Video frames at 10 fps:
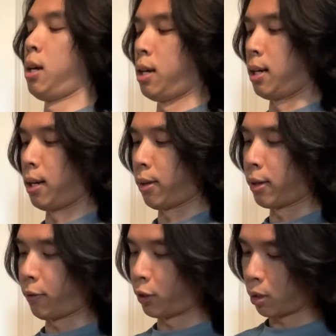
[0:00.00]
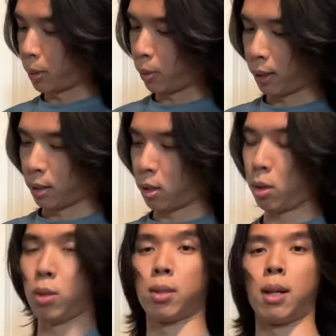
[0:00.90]
The difference between the
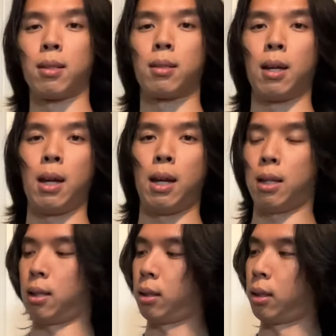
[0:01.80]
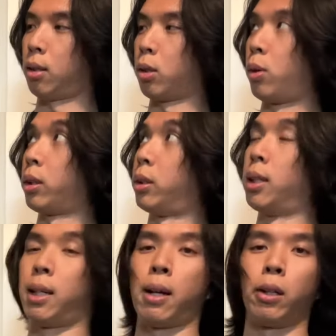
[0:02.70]
two is that, say, you know, you want your gun
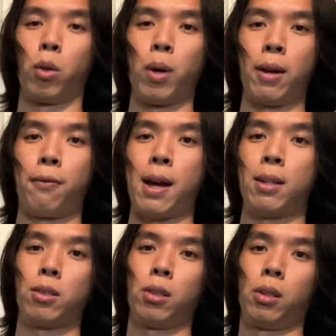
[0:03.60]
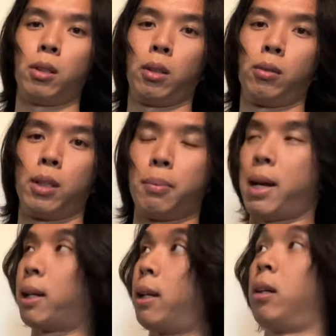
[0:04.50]
out of your way faster, you run it back
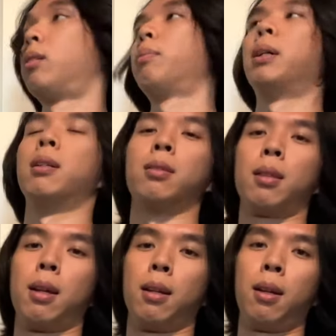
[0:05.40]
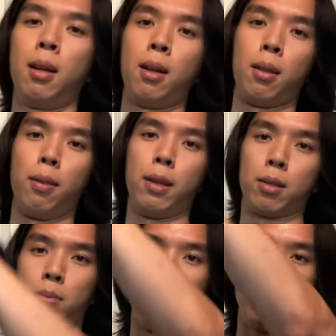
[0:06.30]
here, because then
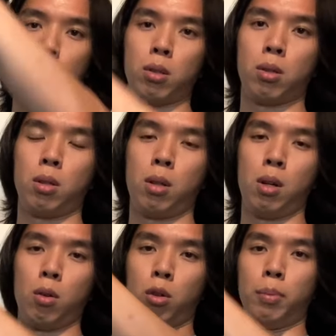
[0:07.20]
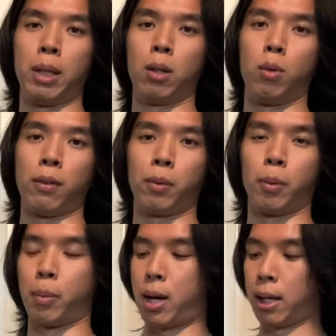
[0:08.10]
this much will be away from your
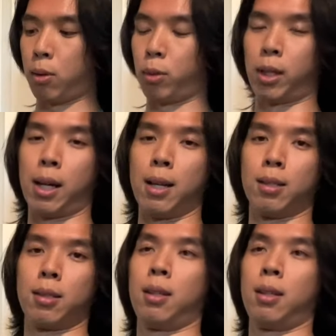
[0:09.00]
body, whereas